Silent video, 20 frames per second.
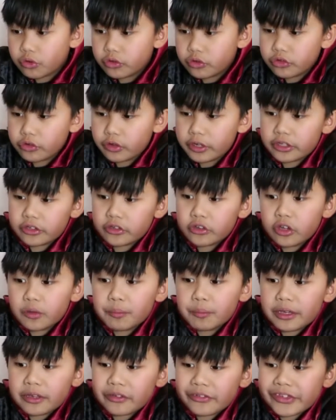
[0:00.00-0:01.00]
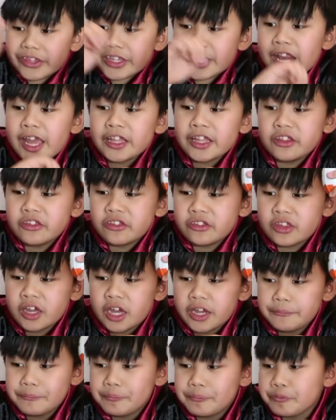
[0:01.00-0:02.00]
So it could be a sleigh this
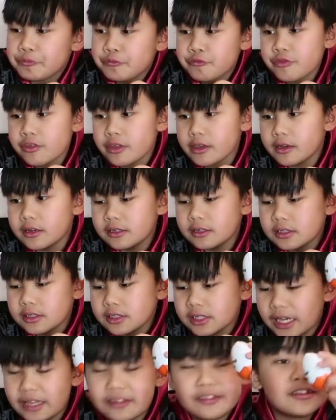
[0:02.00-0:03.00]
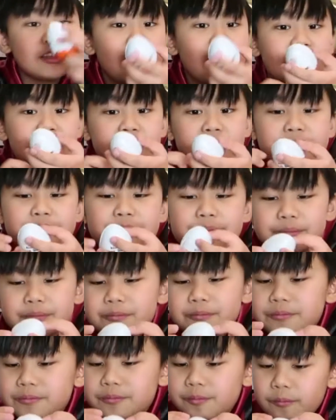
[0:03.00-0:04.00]
time. A sleigh.
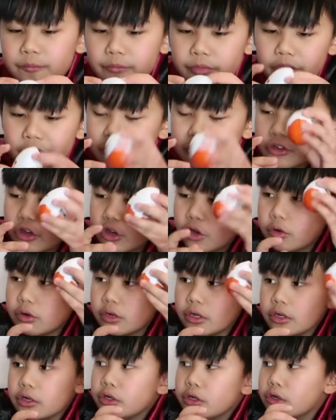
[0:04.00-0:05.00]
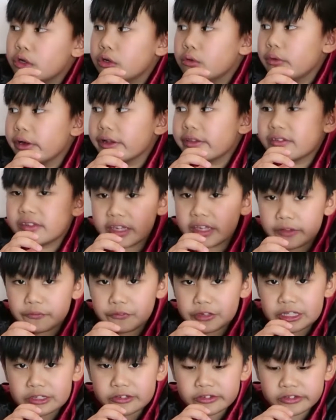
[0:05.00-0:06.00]
So let's see if
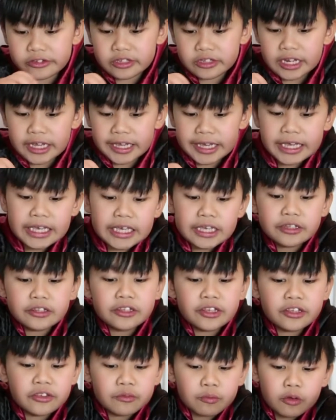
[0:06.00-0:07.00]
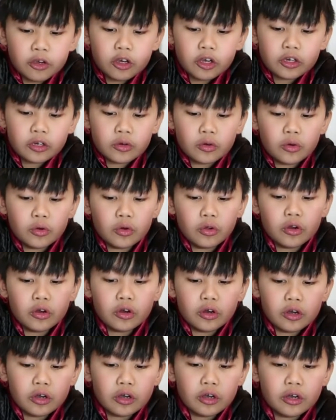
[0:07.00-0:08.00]
it's a sleigh, this one,
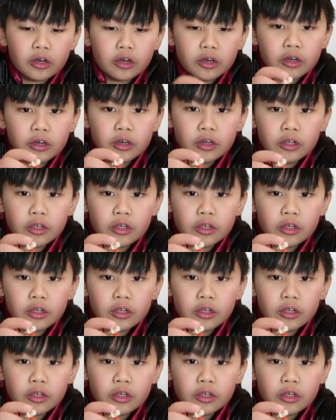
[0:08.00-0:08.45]
or